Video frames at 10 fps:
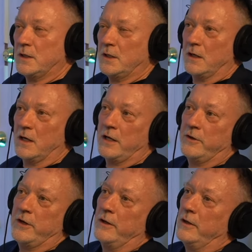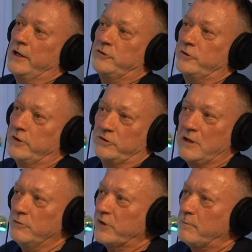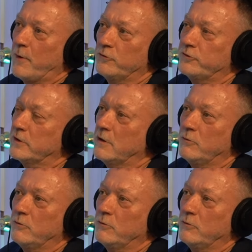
you know, and lest it seems like boasting,